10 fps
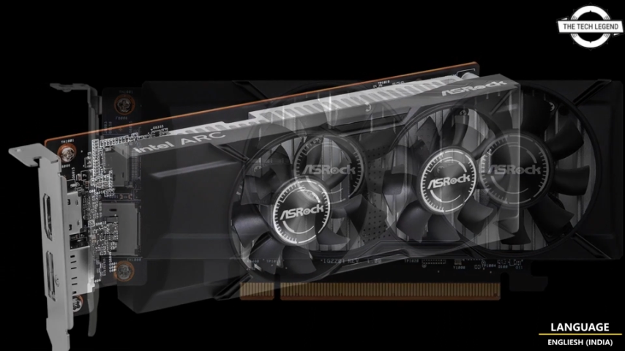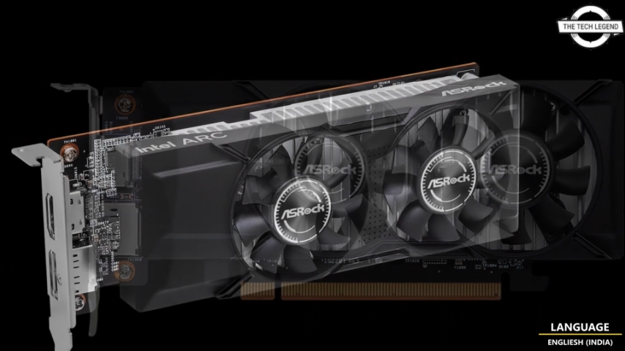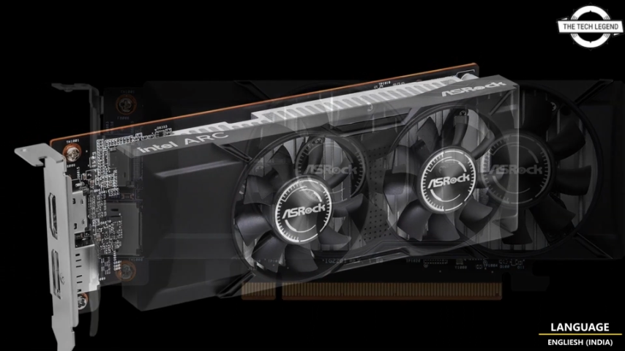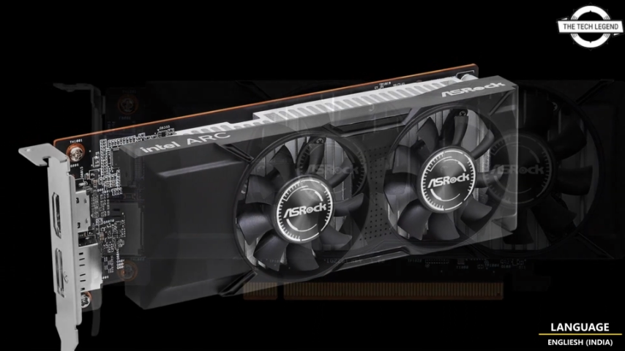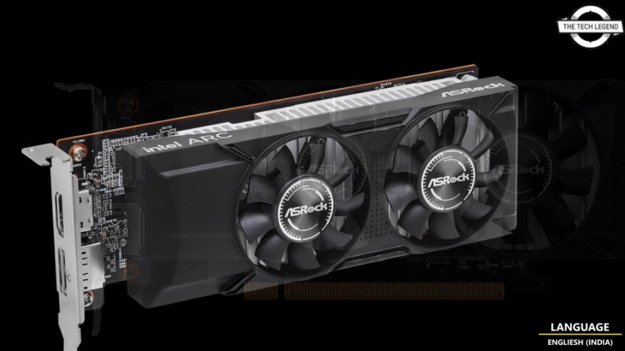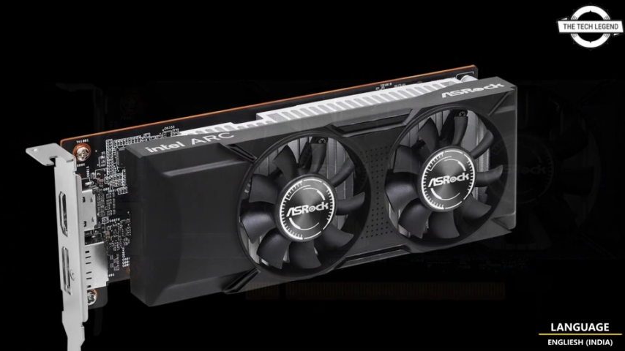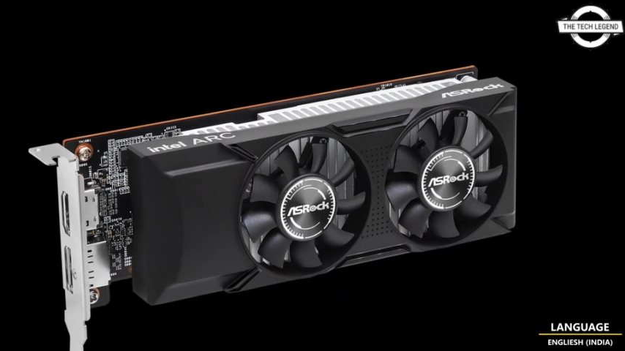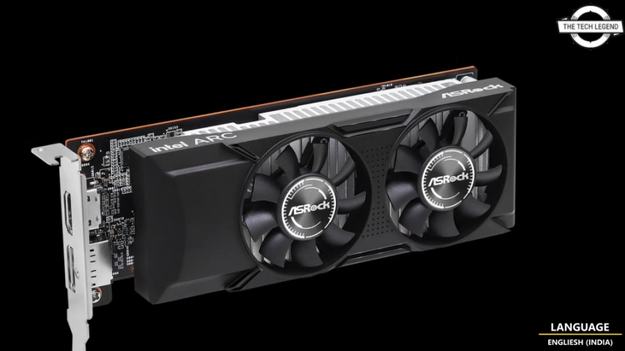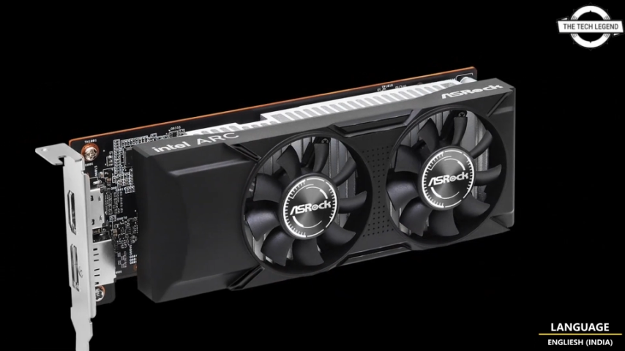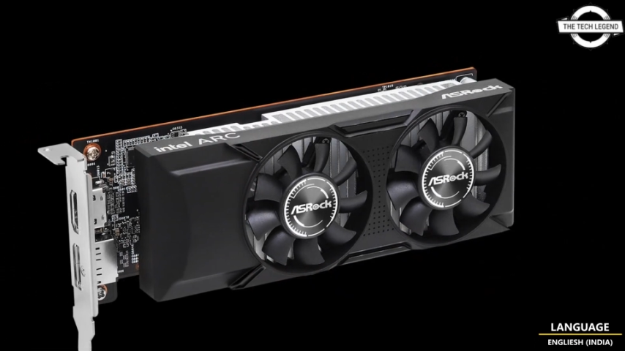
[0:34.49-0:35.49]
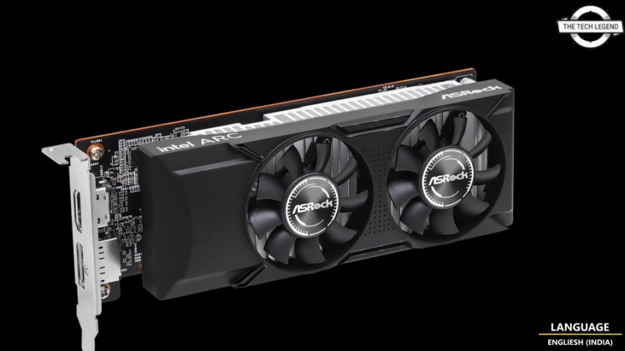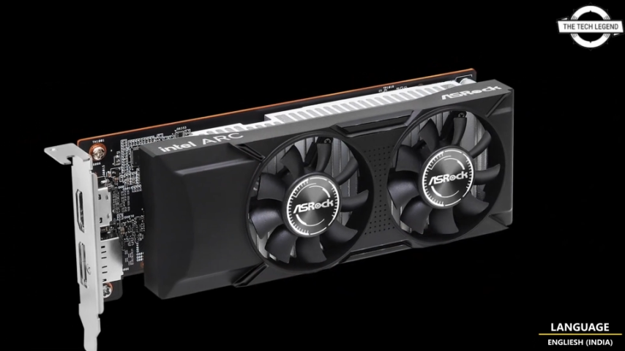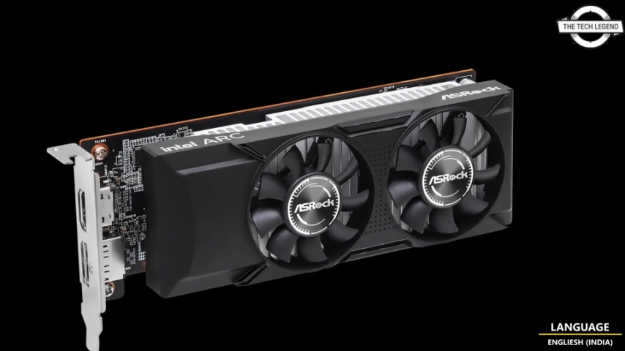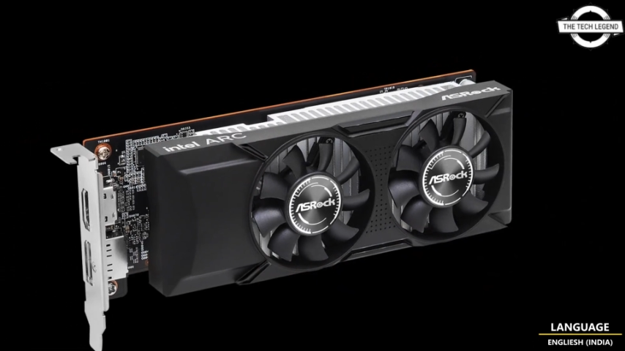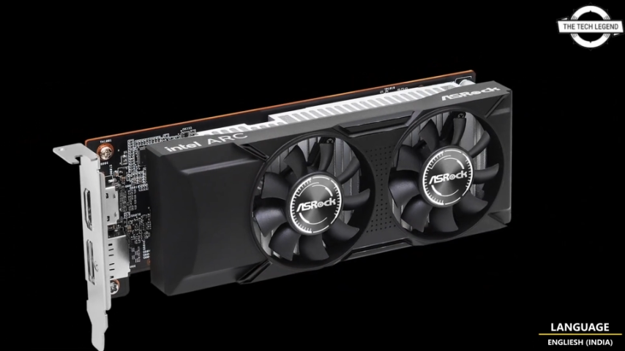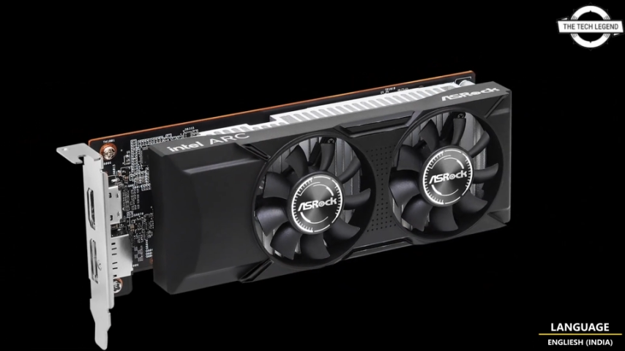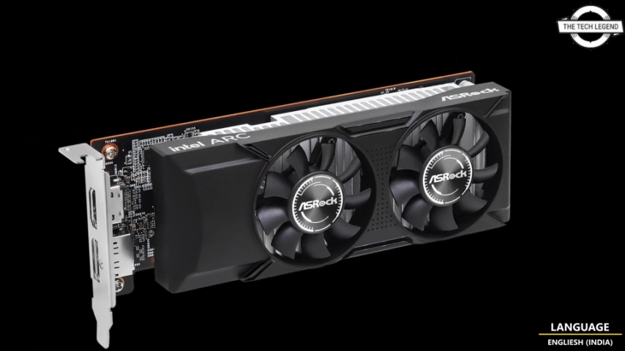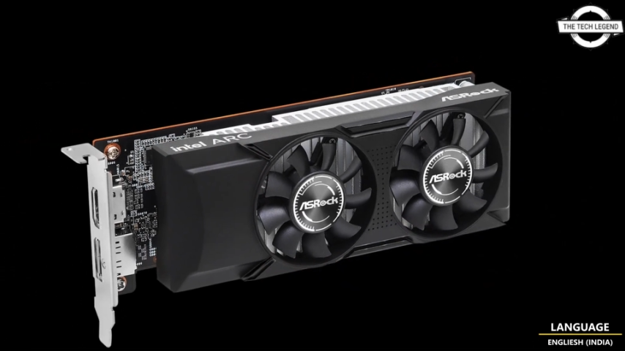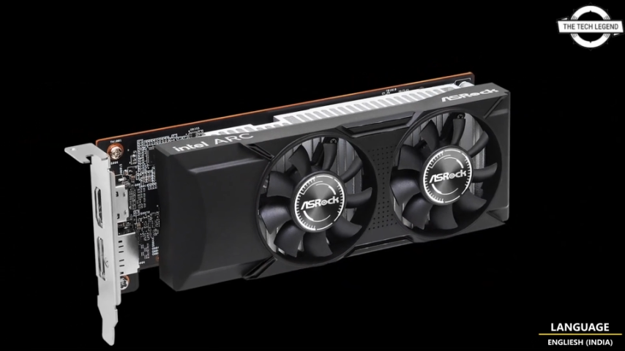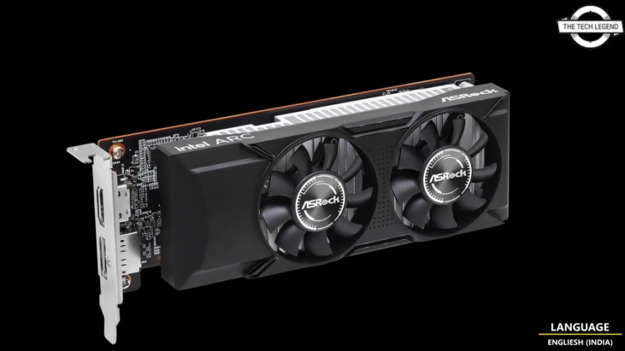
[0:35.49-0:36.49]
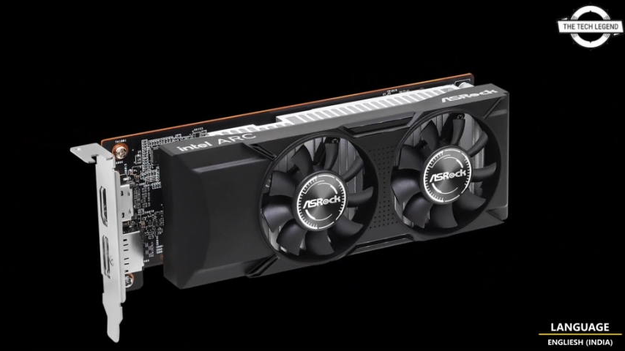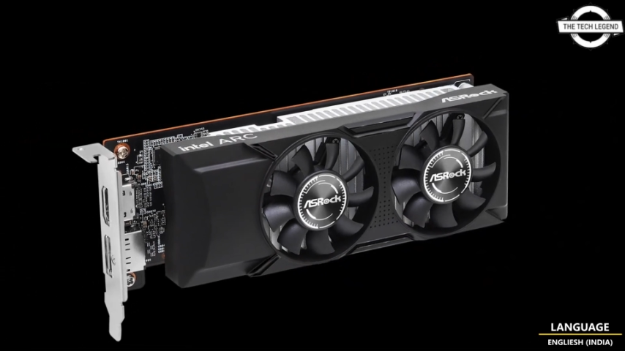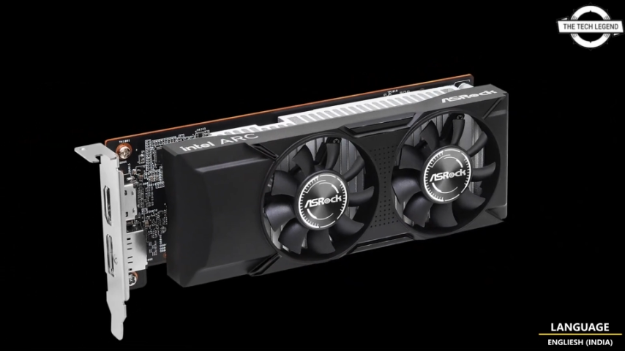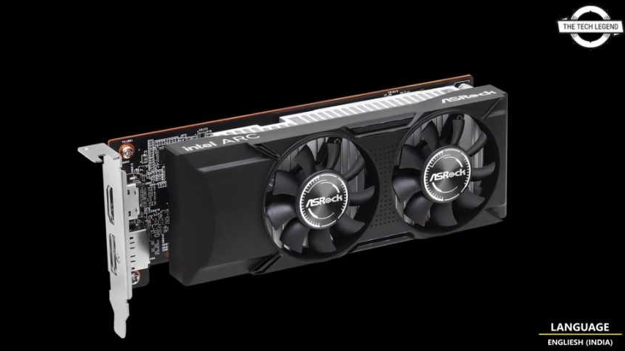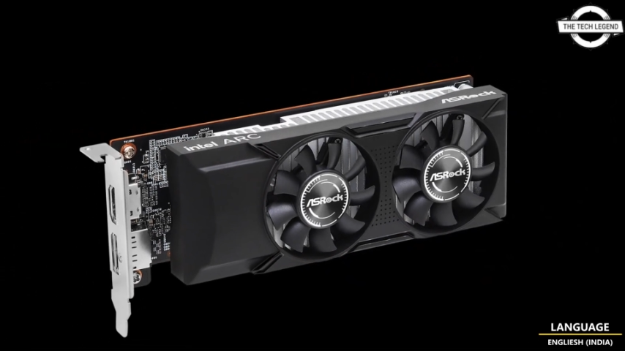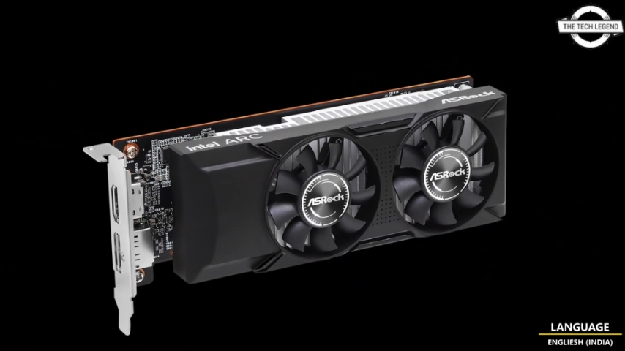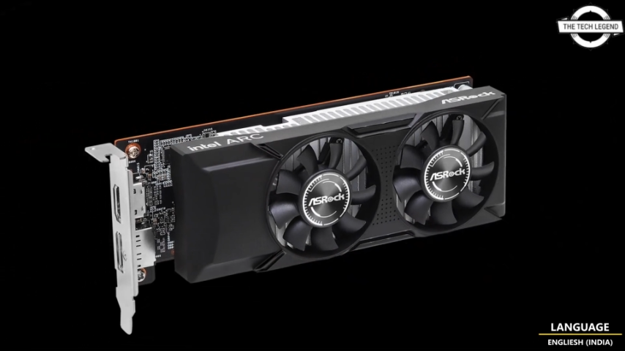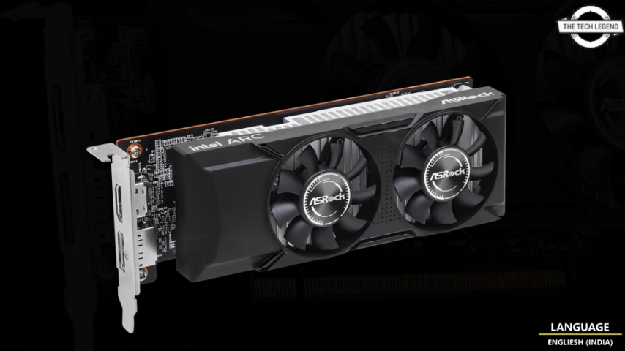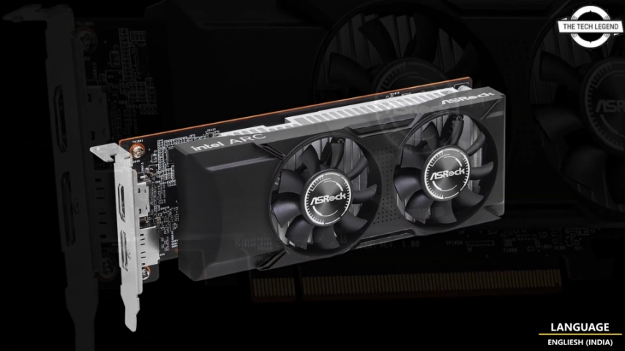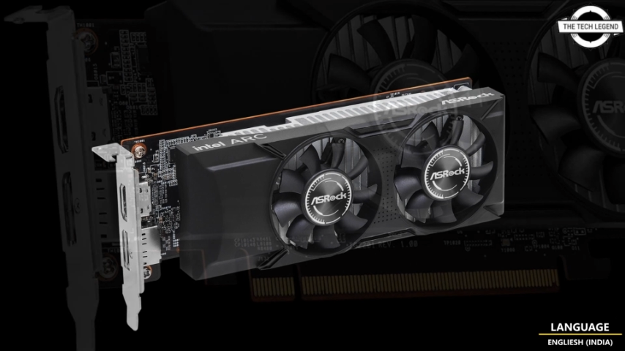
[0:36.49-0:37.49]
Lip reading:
No face is visible, so there are no lips to read.